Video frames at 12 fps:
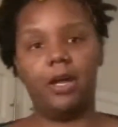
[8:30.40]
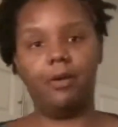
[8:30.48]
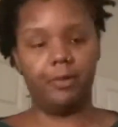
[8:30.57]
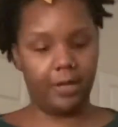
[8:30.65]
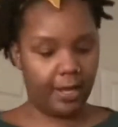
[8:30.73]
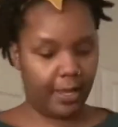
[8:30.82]

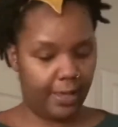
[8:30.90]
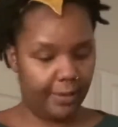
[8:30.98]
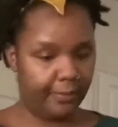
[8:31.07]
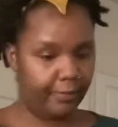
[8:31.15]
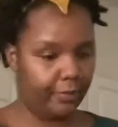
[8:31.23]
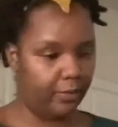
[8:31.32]
what I
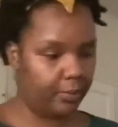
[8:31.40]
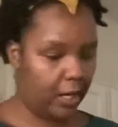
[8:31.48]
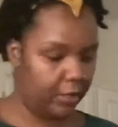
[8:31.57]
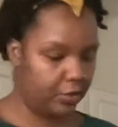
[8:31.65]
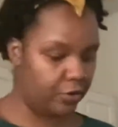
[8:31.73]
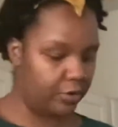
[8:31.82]
got from
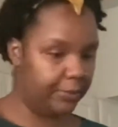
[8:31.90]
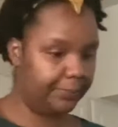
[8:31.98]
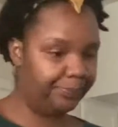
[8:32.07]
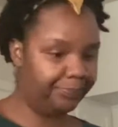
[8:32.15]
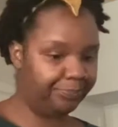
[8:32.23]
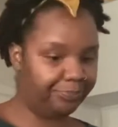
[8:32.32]
Dollar Tree.
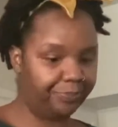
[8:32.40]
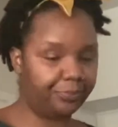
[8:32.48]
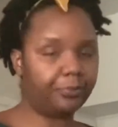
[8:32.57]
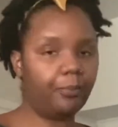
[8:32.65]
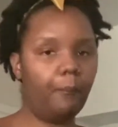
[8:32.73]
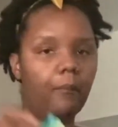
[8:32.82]

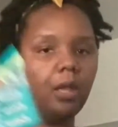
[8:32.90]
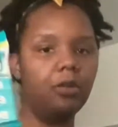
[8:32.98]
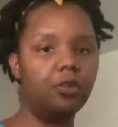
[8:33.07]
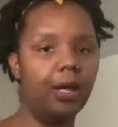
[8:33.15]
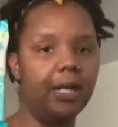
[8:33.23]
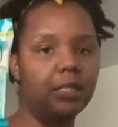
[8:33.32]

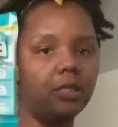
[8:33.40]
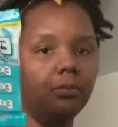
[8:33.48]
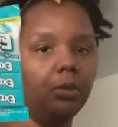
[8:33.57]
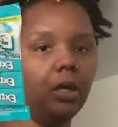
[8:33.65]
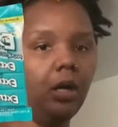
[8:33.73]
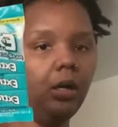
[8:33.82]
So I got some
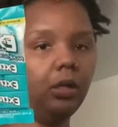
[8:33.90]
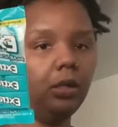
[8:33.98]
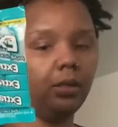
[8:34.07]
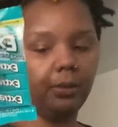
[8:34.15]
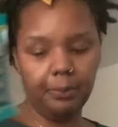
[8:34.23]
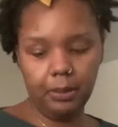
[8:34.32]

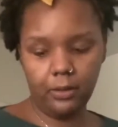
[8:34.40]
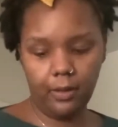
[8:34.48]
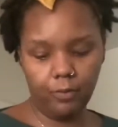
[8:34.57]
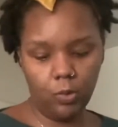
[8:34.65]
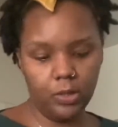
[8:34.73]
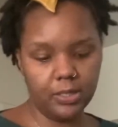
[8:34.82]
gum.
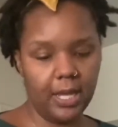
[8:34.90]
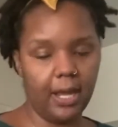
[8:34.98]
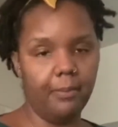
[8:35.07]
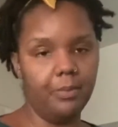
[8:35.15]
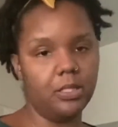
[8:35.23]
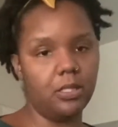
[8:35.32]
Of course, I
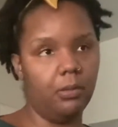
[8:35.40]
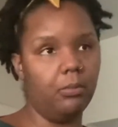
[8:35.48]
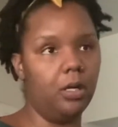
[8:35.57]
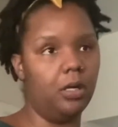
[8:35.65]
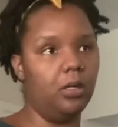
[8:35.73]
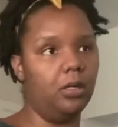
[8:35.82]
got me some
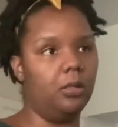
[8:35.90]
um,